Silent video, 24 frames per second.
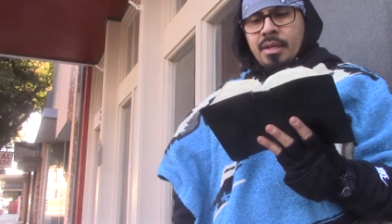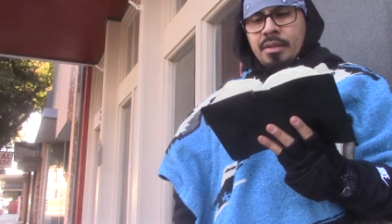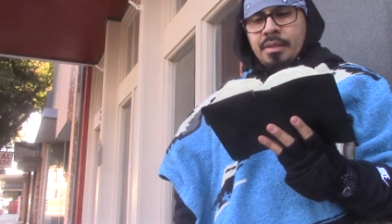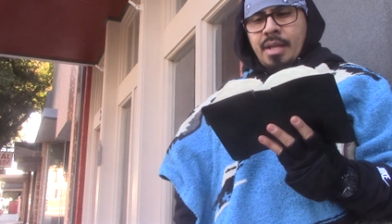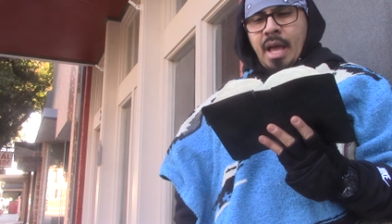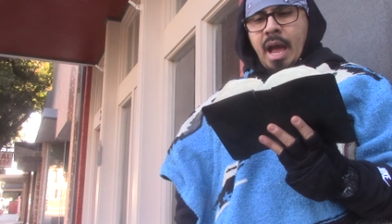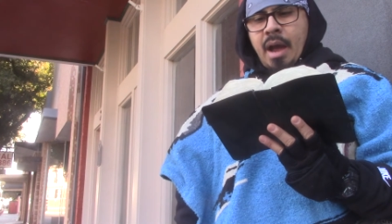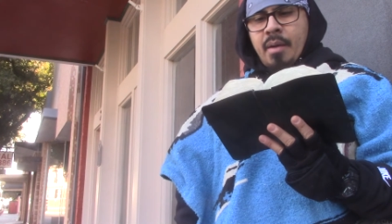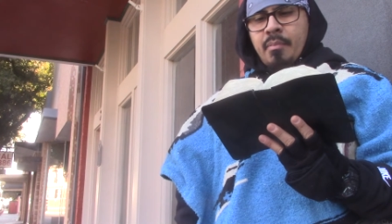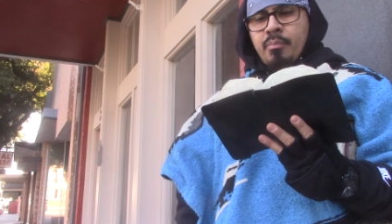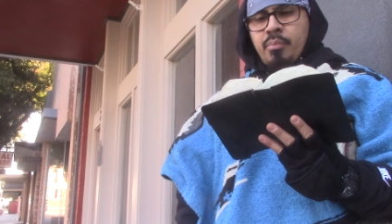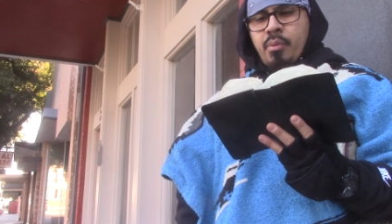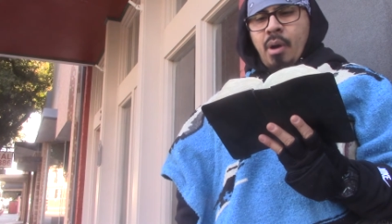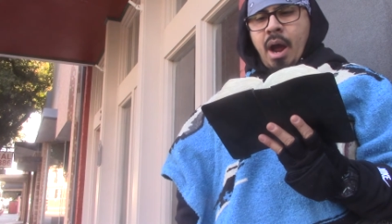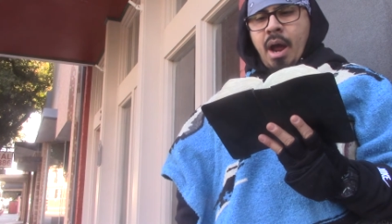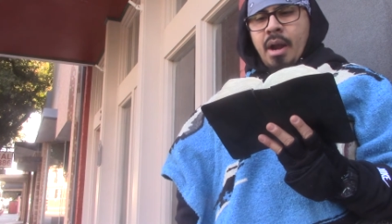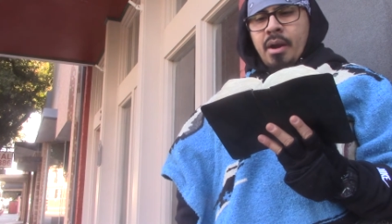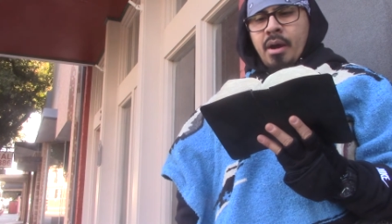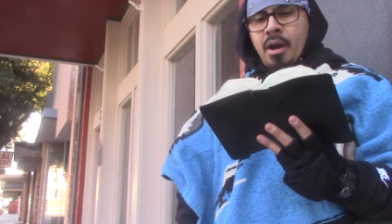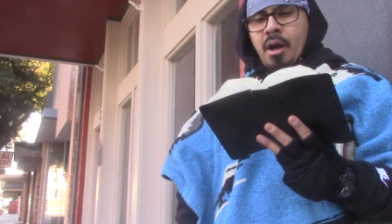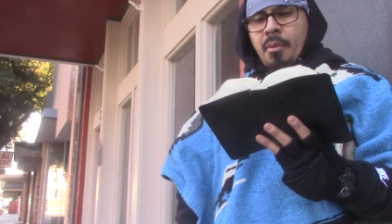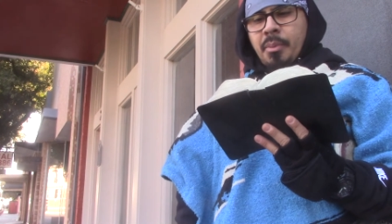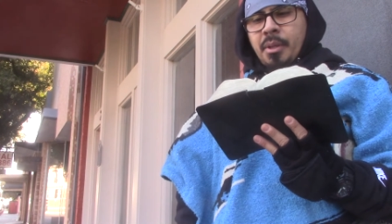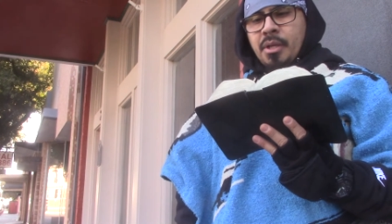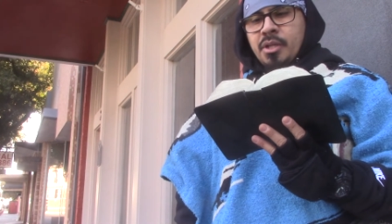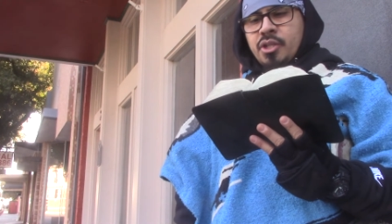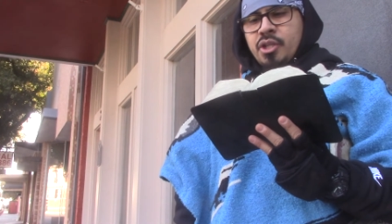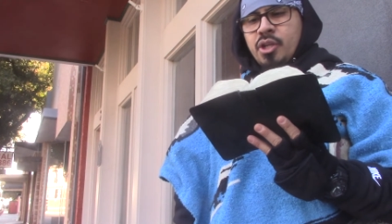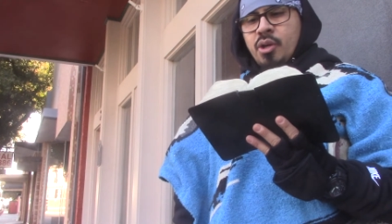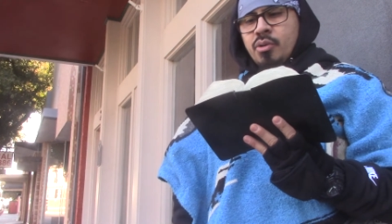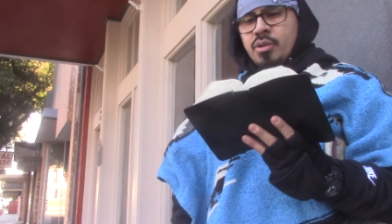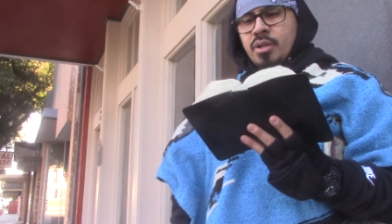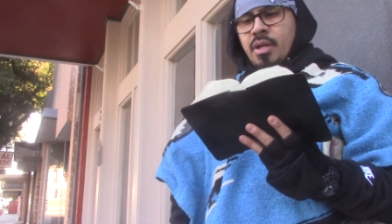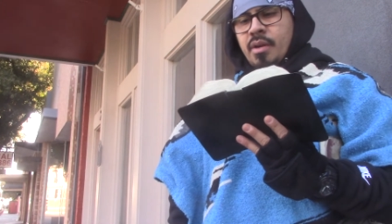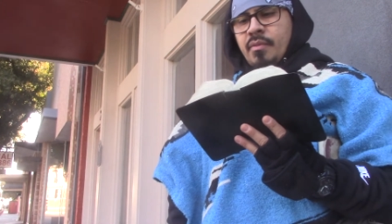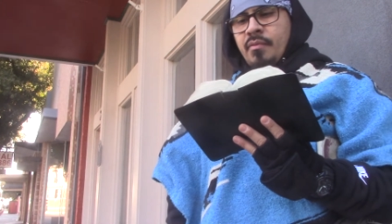that brought up the
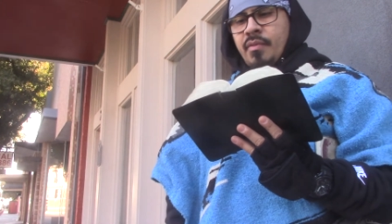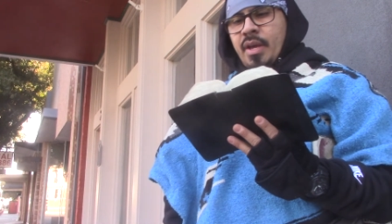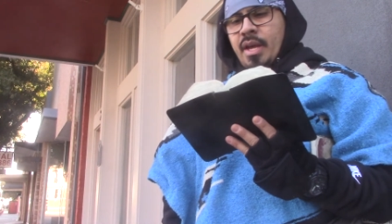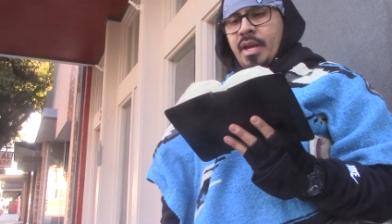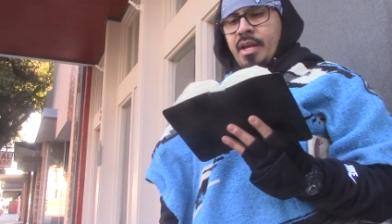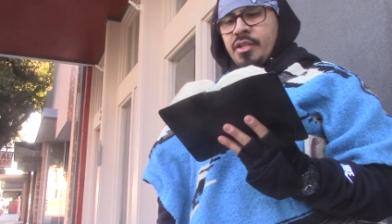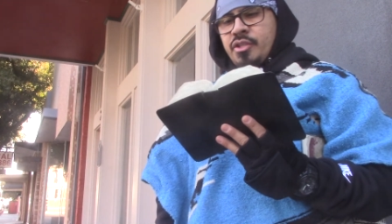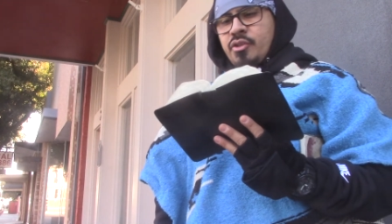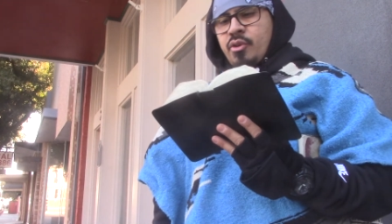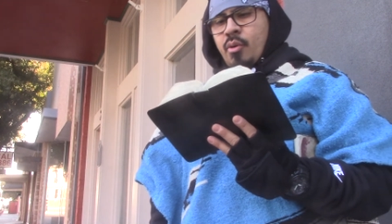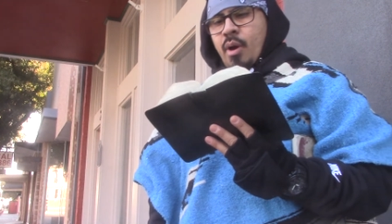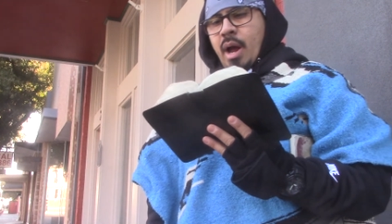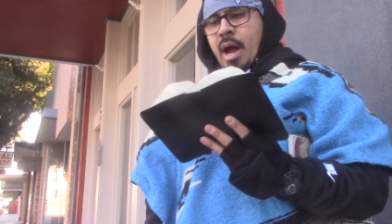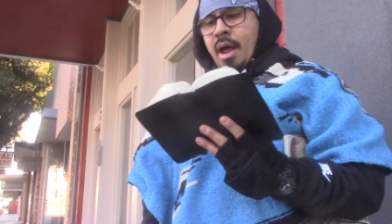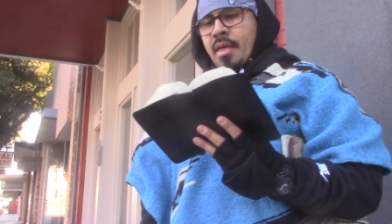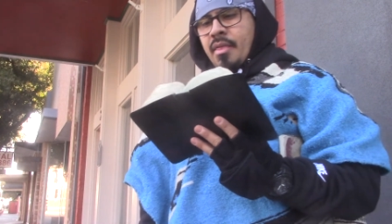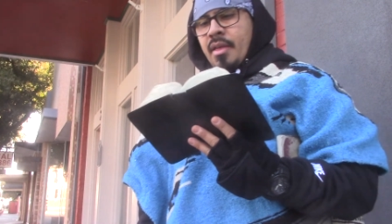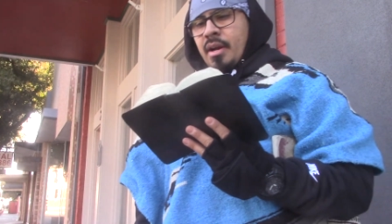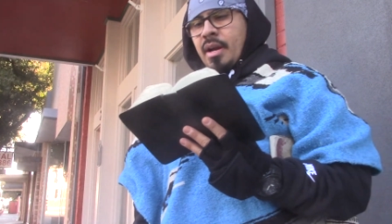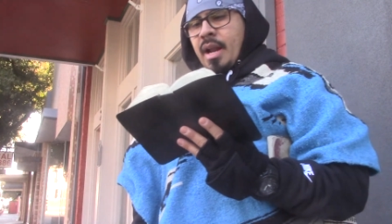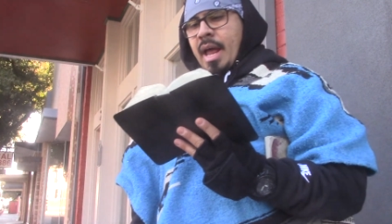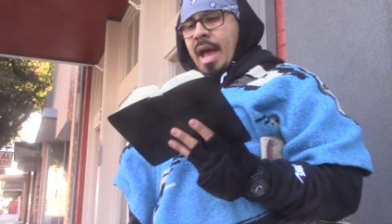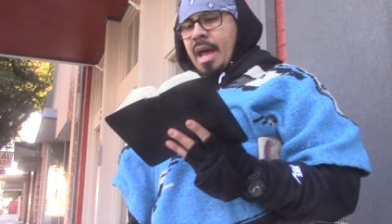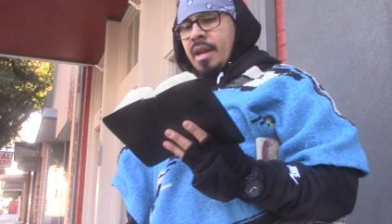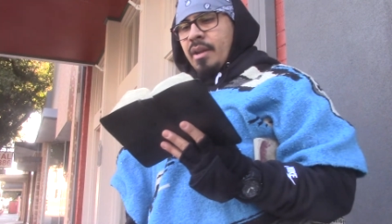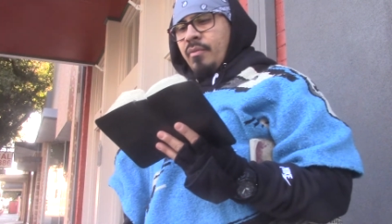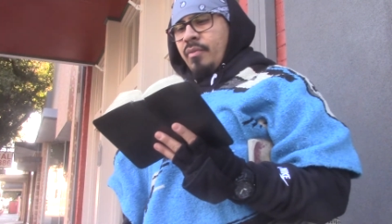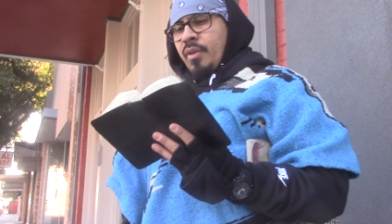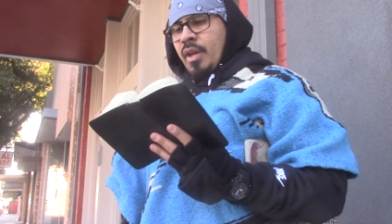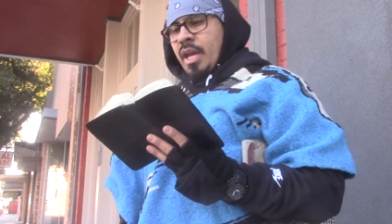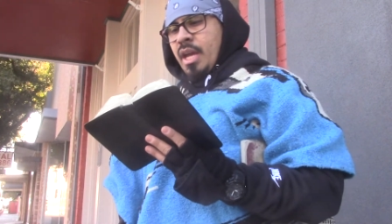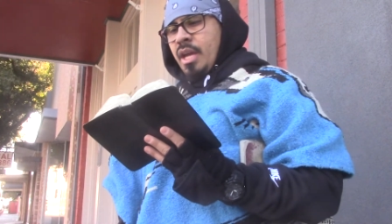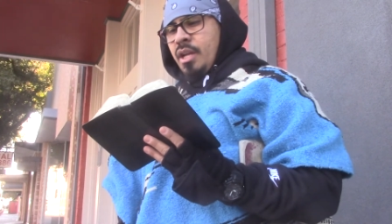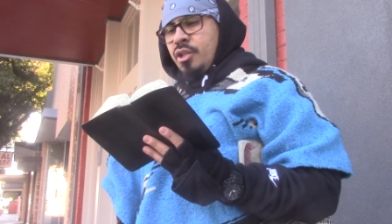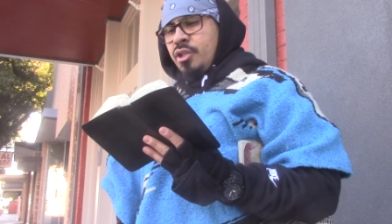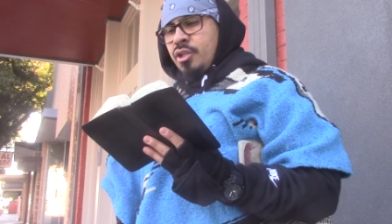children of Israel out of the land
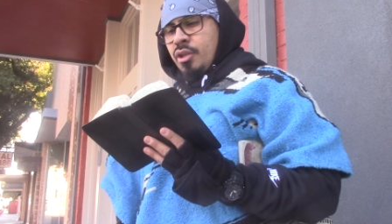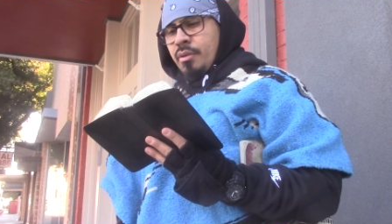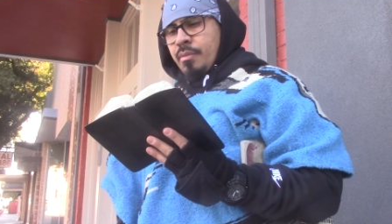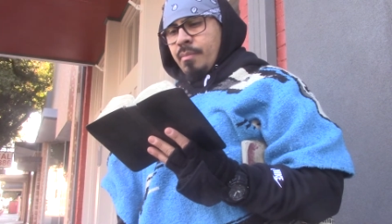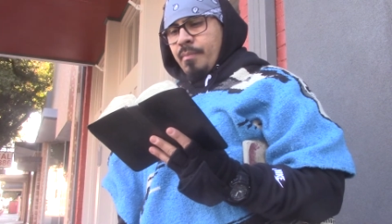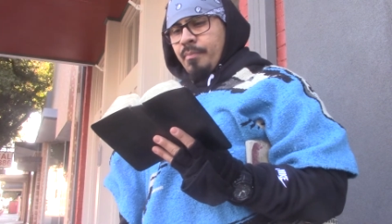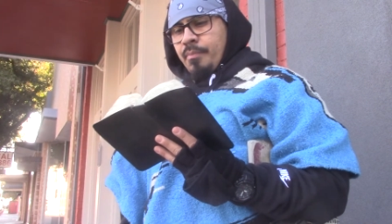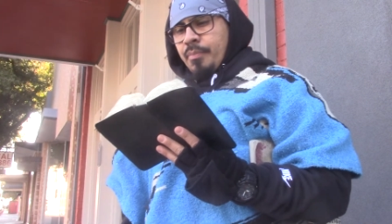of Egypt,